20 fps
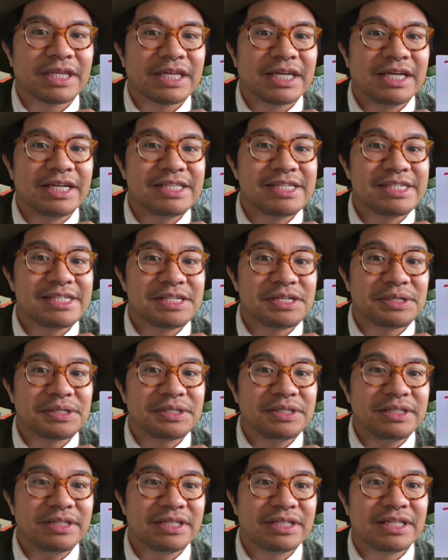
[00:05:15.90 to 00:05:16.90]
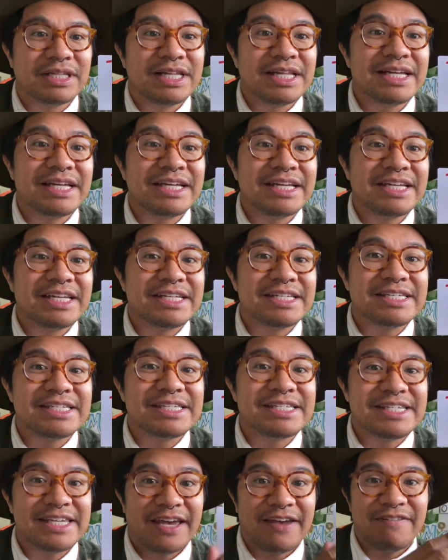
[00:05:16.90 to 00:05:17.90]
It's still
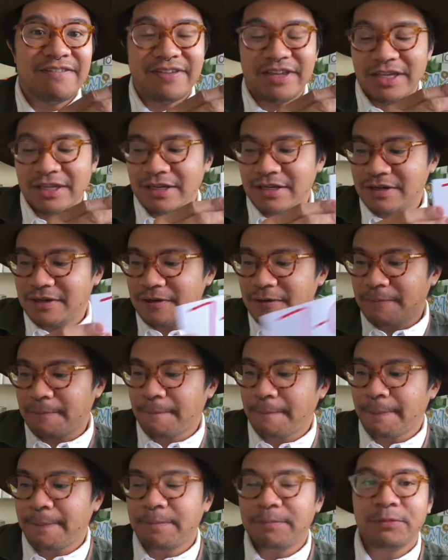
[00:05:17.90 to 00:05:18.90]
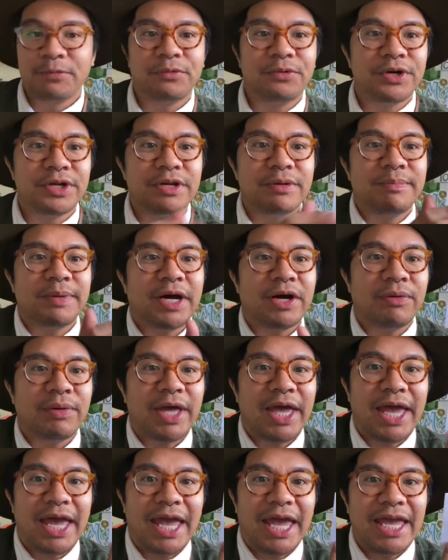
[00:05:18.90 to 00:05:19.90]
7. What about
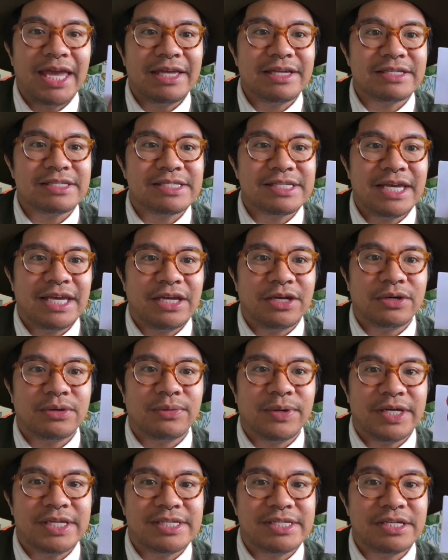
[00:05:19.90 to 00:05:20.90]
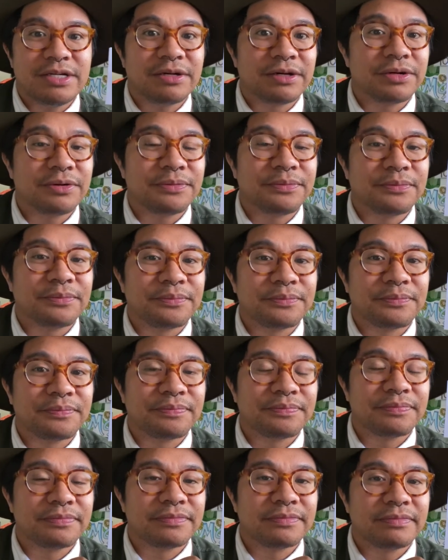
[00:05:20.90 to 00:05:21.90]
8 take away 0?
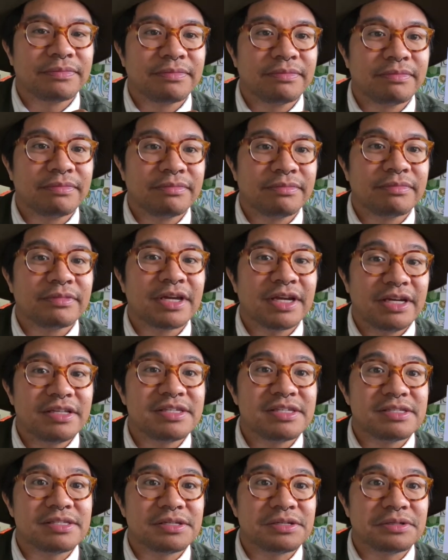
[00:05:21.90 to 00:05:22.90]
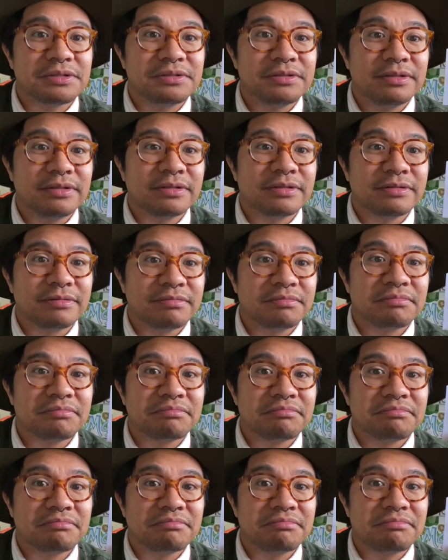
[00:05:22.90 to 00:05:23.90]
It's still
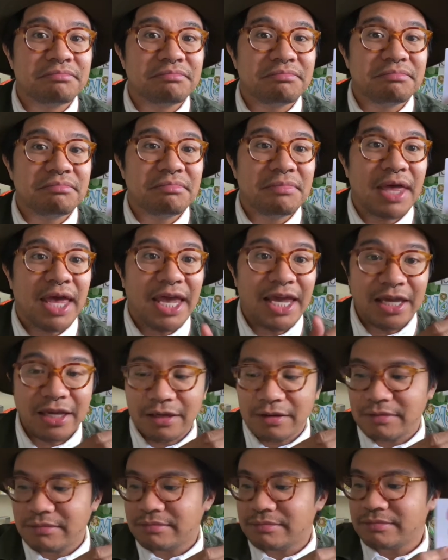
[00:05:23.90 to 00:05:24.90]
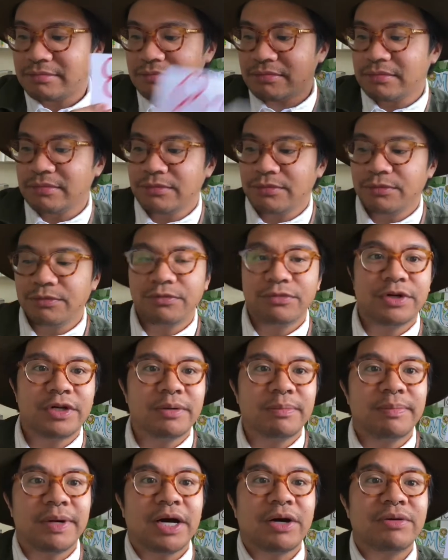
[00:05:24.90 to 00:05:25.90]
8. What
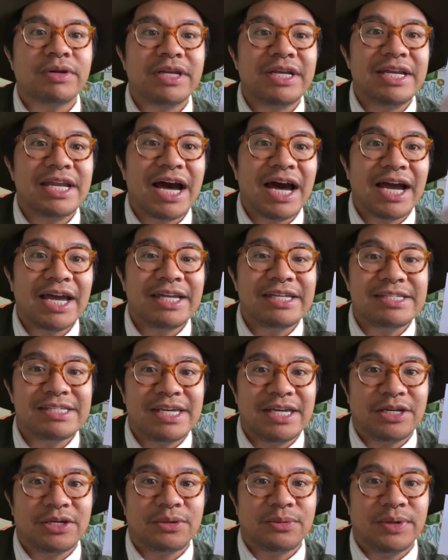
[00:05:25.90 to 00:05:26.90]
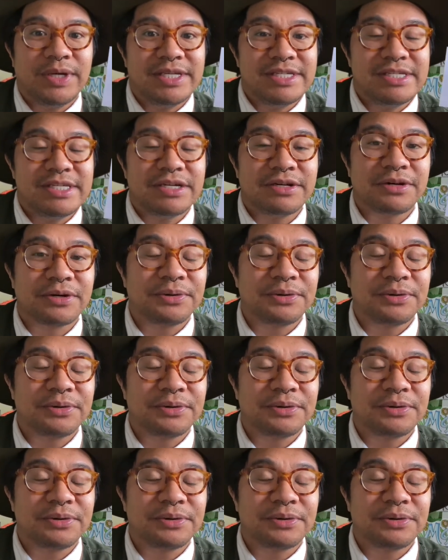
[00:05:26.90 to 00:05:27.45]
about 9 take away 0?